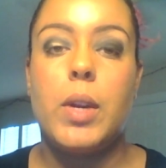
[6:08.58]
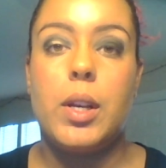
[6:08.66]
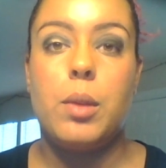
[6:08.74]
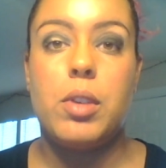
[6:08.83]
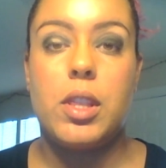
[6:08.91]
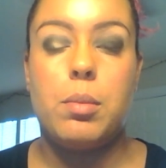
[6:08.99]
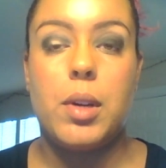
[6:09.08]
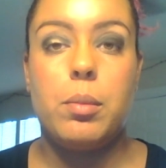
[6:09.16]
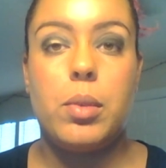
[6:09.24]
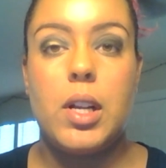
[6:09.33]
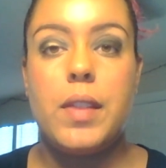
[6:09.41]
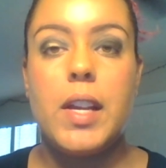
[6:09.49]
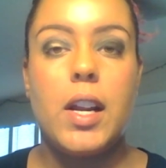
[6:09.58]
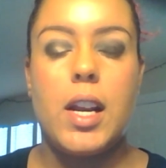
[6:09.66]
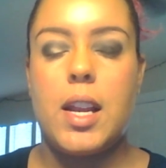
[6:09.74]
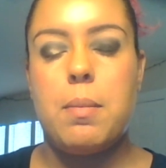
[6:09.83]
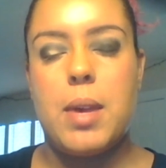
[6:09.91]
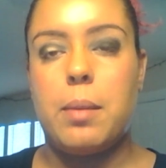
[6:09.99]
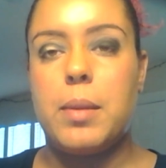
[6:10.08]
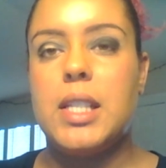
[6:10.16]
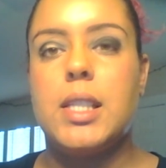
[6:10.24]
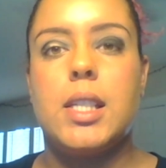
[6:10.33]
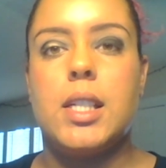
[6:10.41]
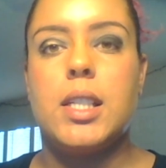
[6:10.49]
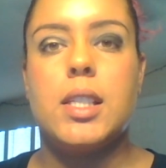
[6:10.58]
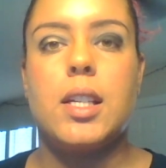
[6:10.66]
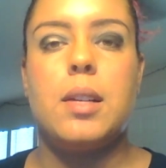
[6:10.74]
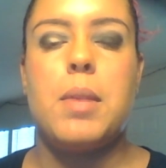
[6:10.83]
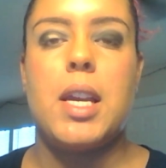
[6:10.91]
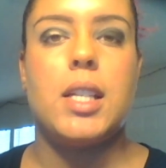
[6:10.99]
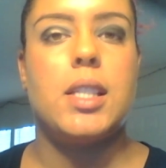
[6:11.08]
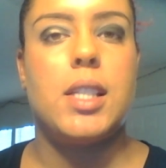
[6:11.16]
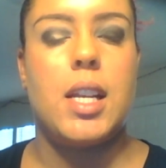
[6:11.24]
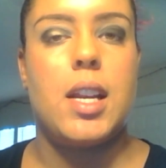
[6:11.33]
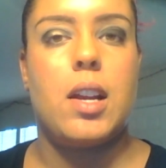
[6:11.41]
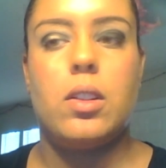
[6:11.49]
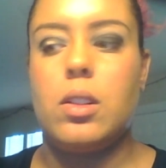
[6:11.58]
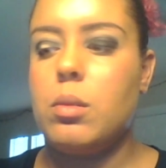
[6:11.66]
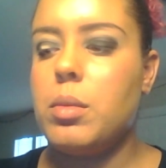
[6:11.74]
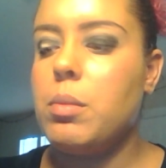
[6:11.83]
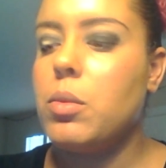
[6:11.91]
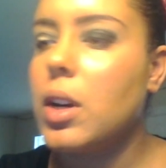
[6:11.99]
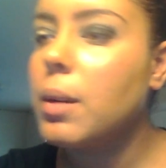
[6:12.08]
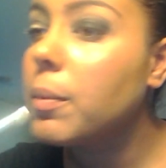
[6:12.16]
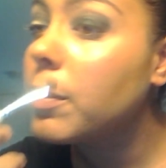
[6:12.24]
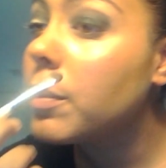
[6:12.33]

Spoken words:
when you put the purple on there, any pigments, and it's going to make it stand out a little bit more.